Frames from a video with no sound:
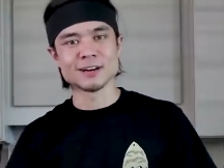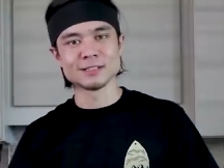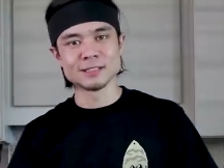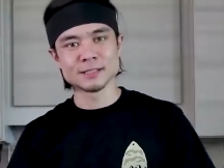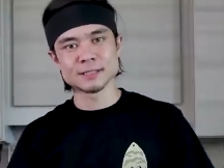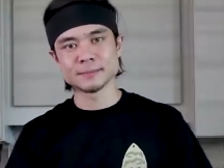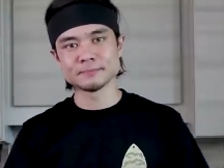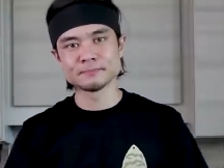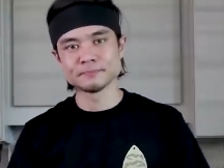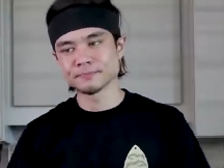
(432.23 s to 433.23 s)
All
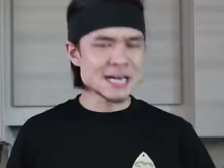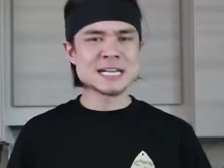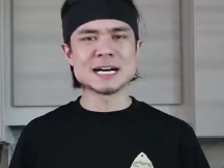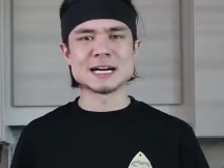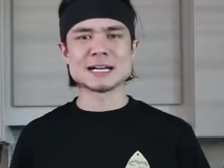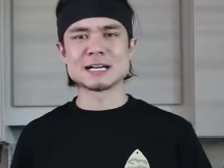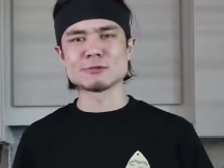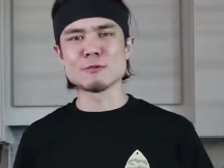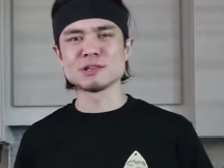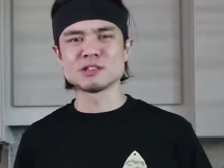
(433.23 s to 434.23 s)
right, guys,
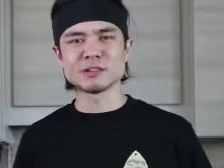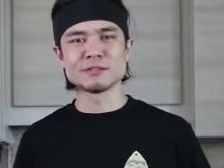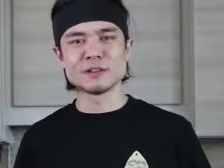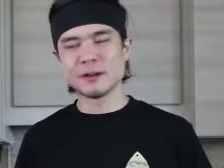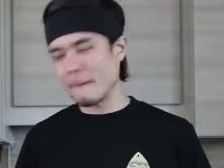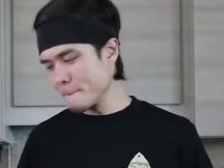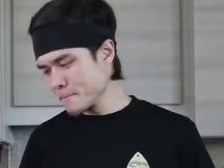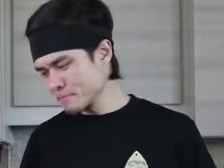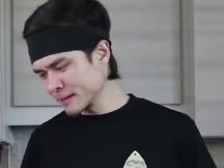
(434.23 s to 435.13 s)
I hope you enjoyed the video.